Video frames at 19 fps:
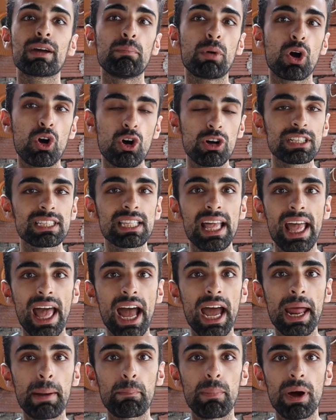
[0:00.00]
Because they're
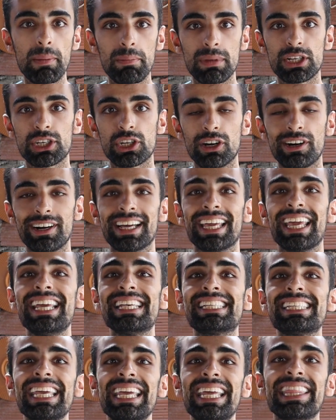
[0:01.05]
ad publisher,
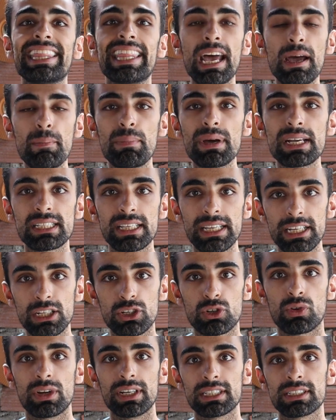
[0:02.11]
it's in their best
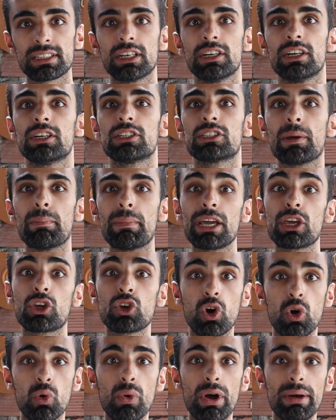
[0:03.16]
interest to make
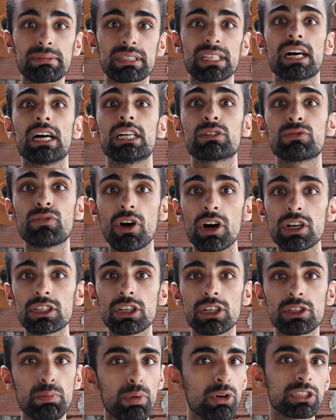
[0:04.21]
your website as
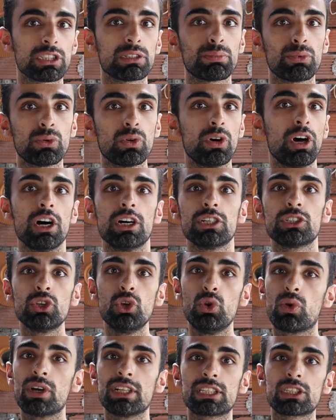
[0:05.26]
fast as possible so
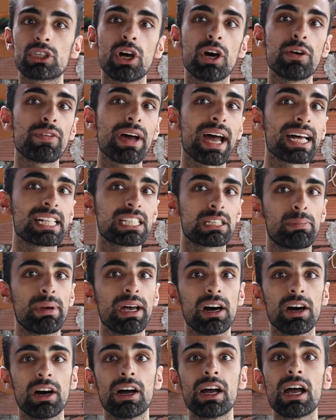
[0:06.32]
you can serve ads
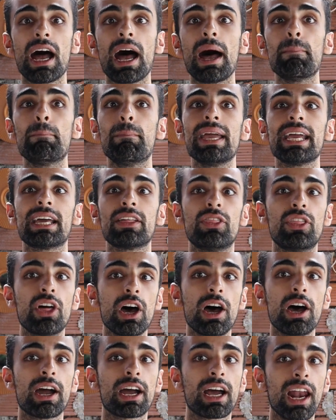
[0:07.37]
better and make
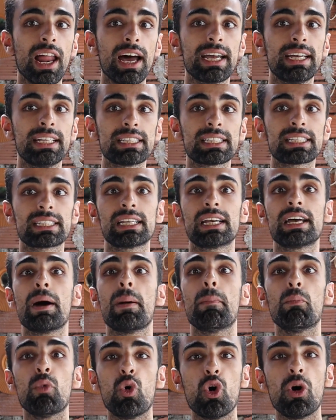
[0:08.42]
their clients
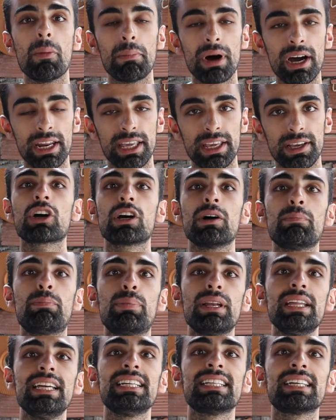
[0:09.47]
more money. A
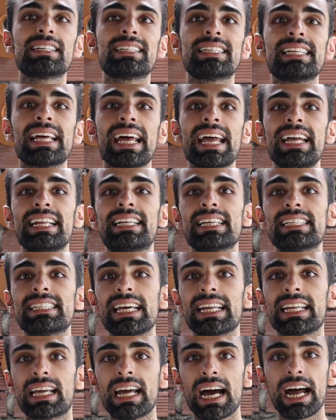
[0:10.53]
complete A to
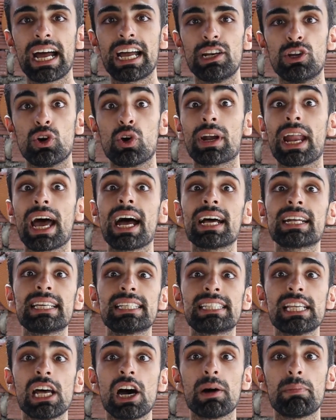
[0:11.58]
Z guide on how to
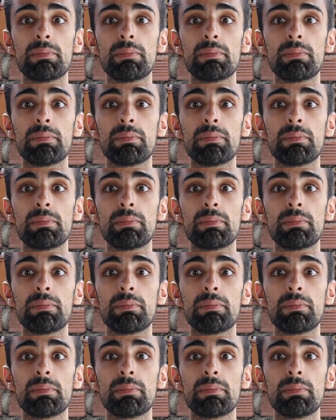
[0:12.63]
set